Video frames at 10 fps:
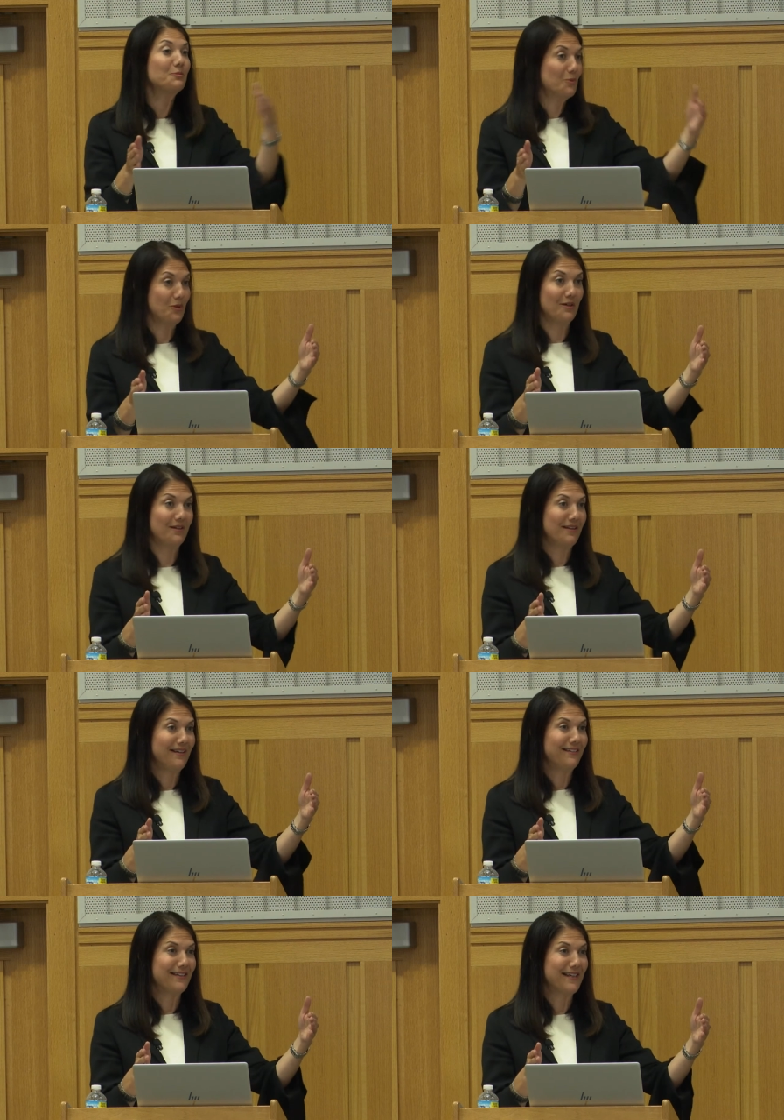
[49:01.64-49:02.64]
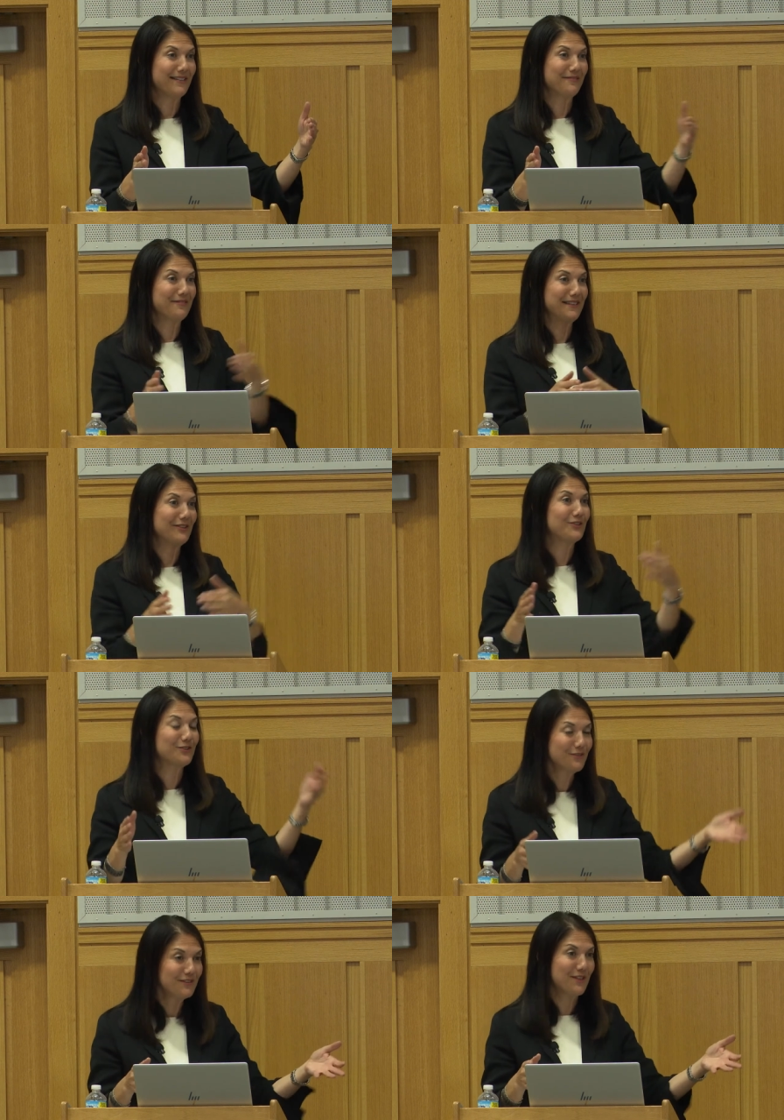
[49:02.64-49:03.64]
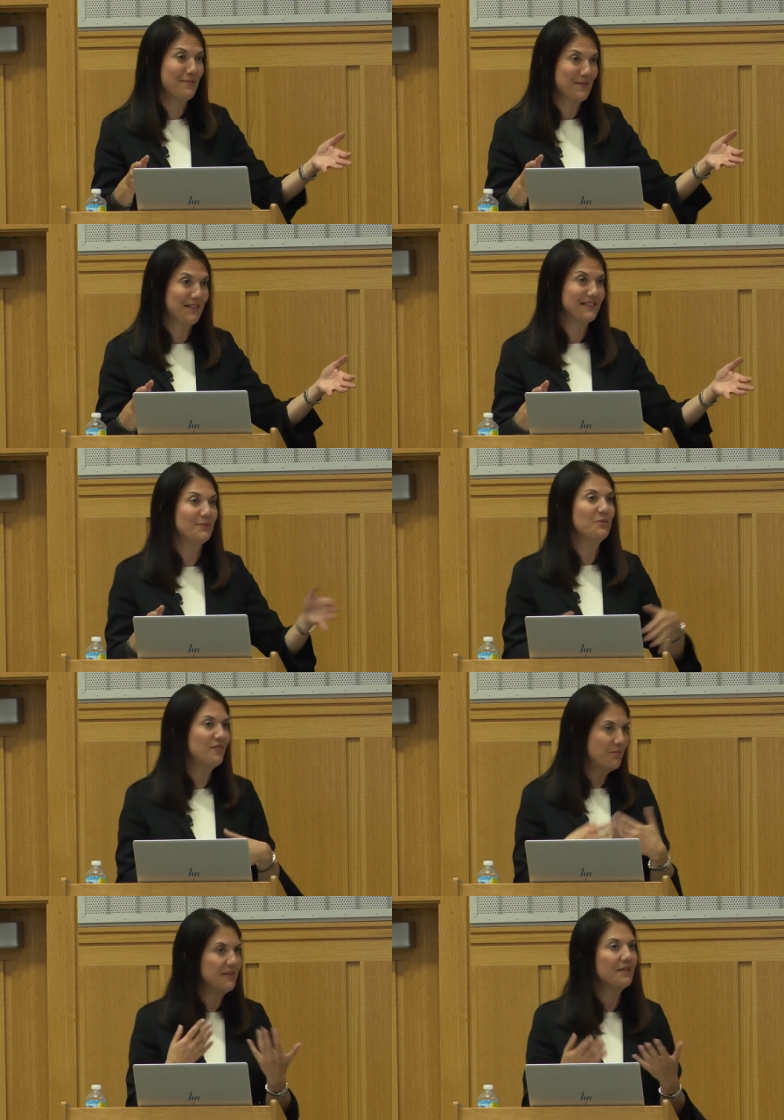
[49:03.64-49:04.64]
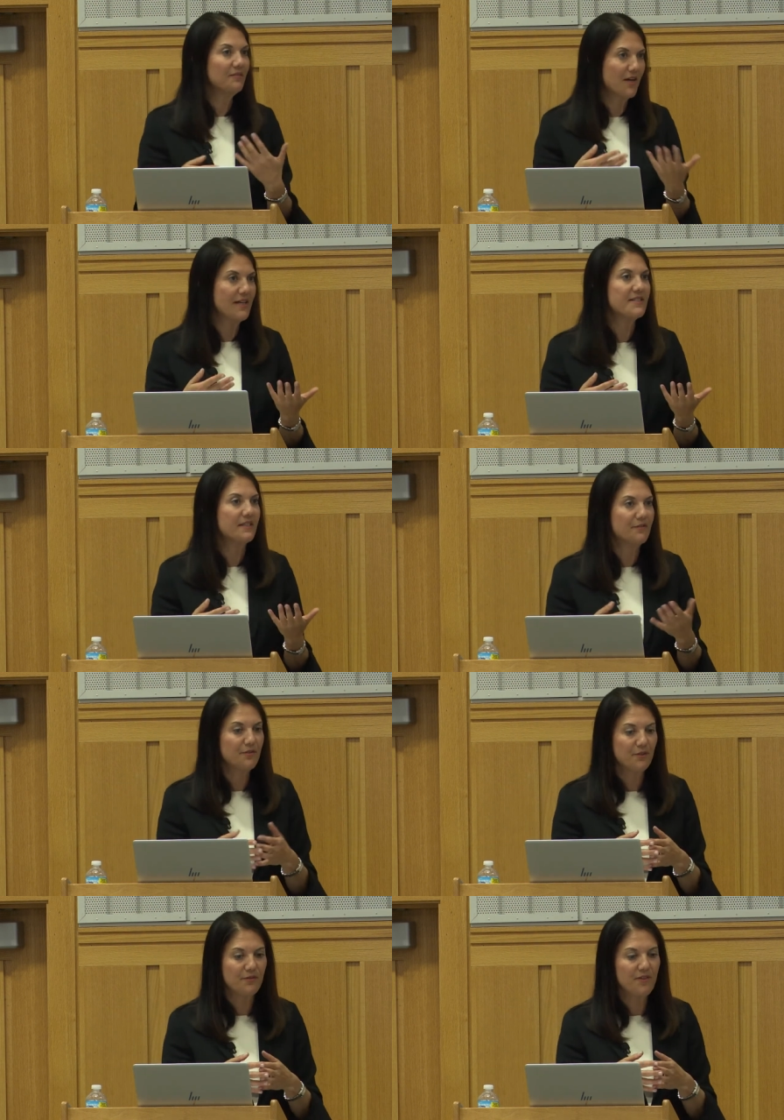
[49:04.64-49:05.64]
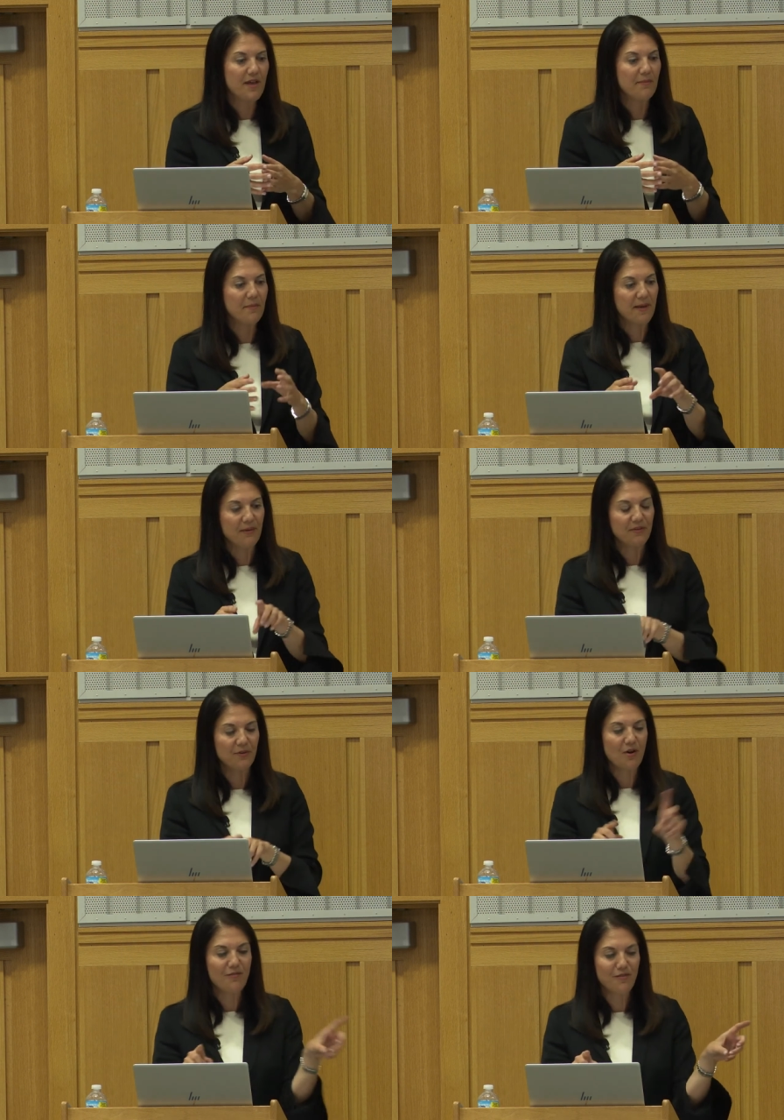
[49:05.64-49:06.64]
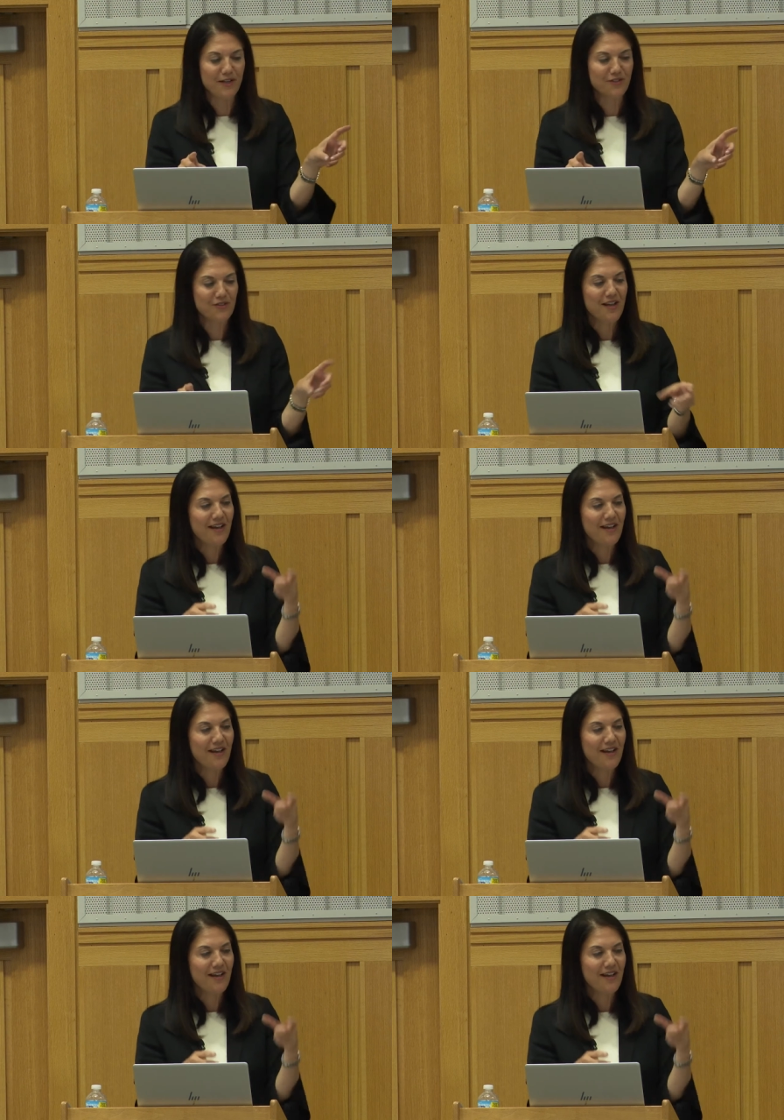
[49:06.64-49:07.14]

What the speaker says: more like financial service companies, and we've been advising a few of them about their offerings.